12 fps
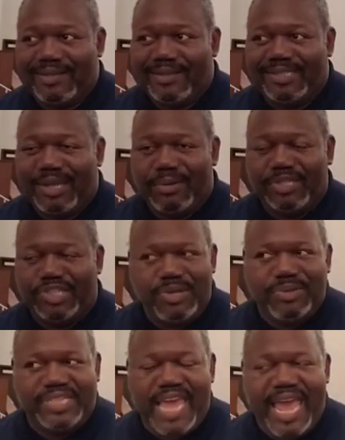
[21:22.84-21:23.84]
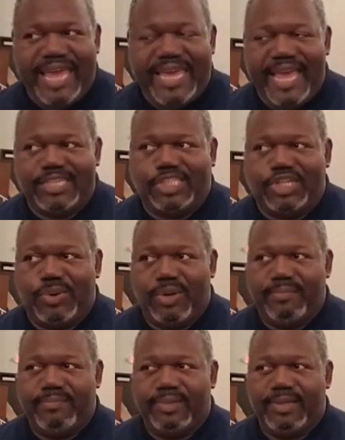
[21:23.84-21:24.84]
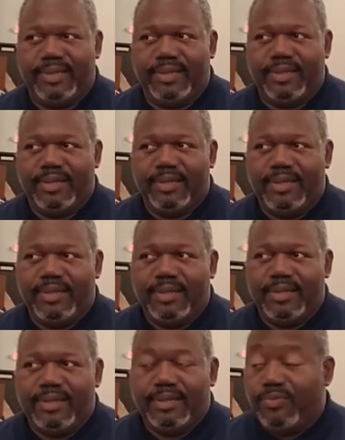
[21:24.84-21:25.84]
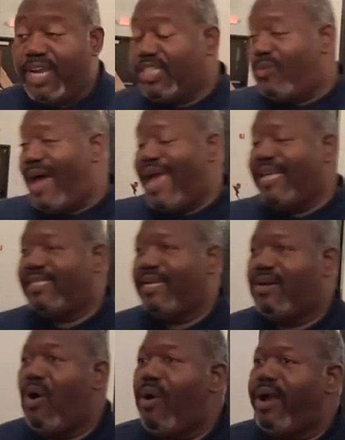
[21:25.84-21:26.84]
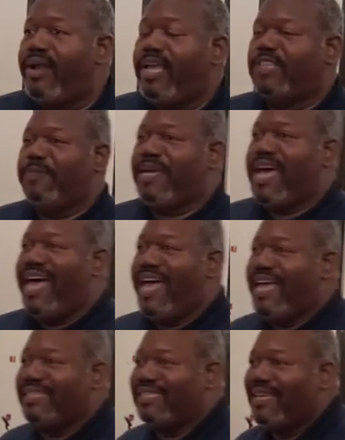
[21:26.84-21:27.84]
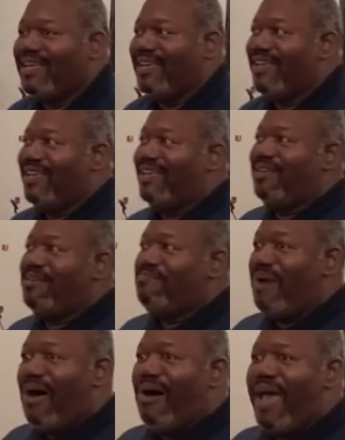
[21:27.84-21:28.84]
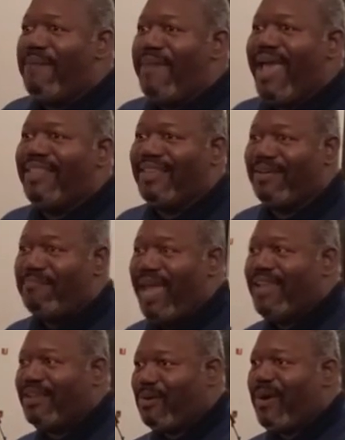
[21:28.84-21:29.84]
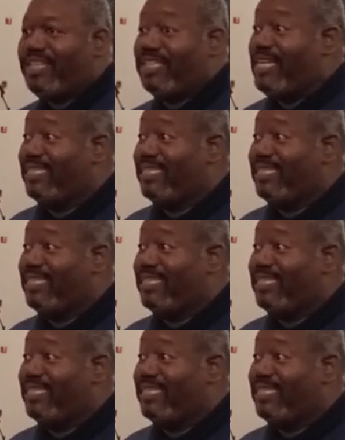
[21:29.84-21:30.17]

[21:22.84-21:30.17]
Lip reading: So the Jews can't get to him. The reason why he's in court is because Paul had made the question.